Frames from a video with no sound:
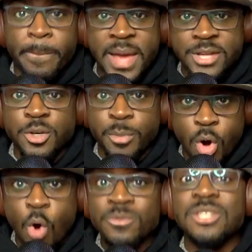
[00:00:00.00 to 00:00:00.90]
Patrick
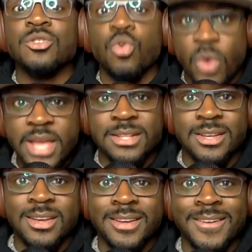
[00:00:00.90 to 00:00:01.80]
Mahomes is great.
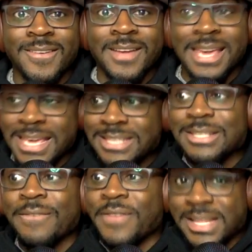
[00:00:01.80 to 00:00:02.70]

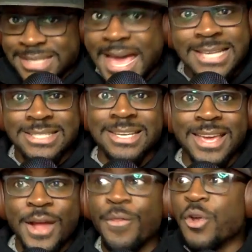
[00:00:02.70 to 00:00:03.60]
He's fantastic.
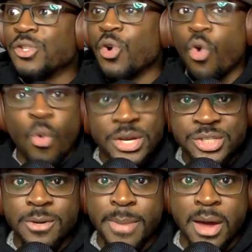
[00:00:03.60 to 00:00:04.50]
There's no
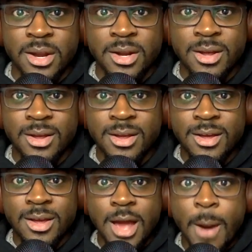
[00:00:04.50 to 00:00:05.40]
question about it.
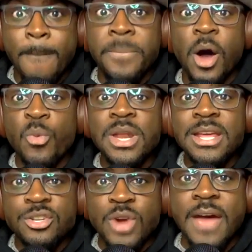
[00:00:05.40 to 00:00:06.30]
But we
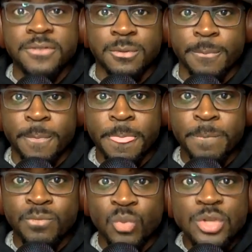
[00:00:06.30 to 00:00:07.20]
didn't draft him.
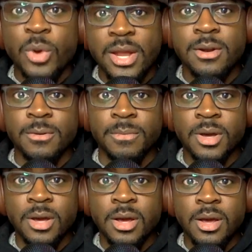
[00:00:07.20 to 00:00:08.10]
We traded him.
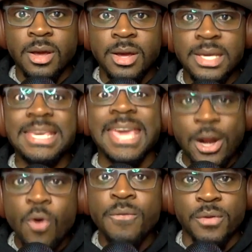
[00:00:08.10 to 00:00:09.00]
Get
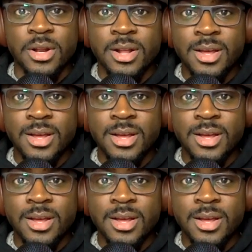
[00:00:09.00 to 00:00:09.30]
over it.